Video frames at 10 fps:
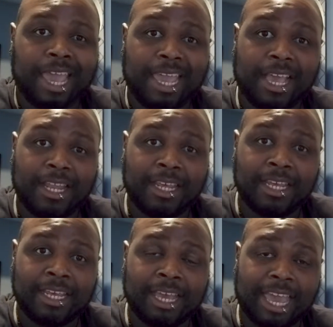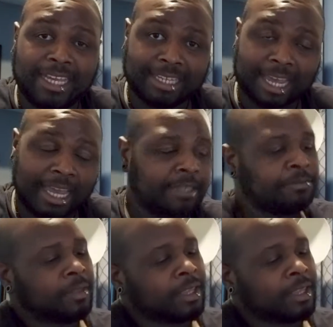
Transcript: ALEXA